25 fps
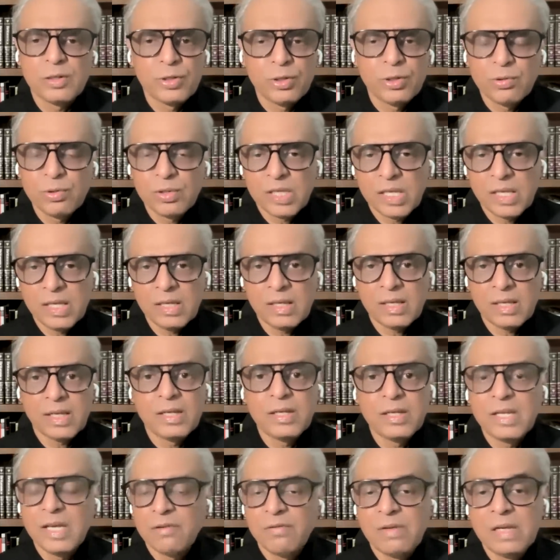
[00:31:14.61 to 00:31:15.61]
Do you think
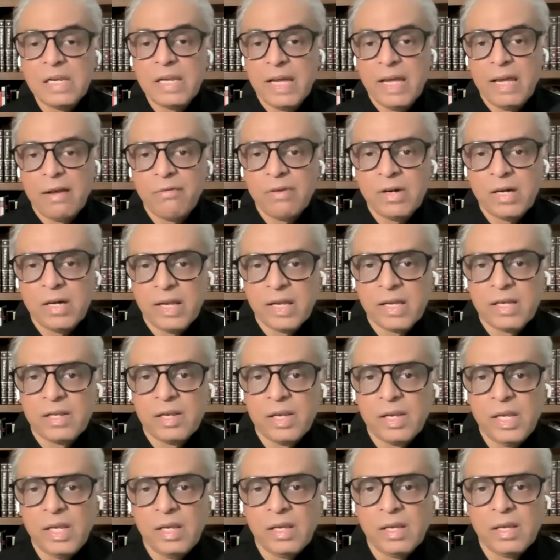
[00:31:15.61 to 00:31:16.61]
India will ever
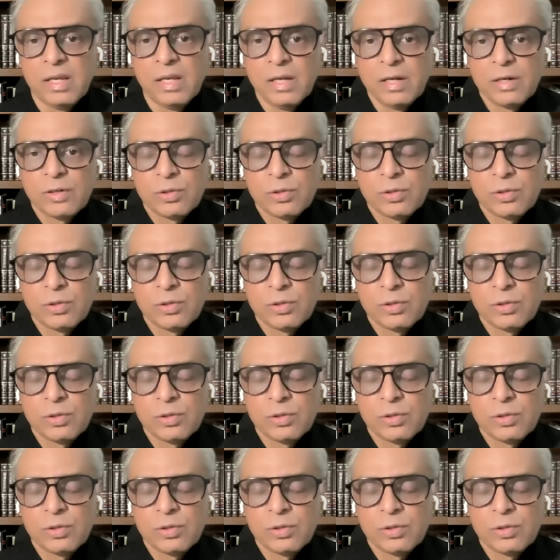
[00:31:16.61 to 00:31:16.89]
agree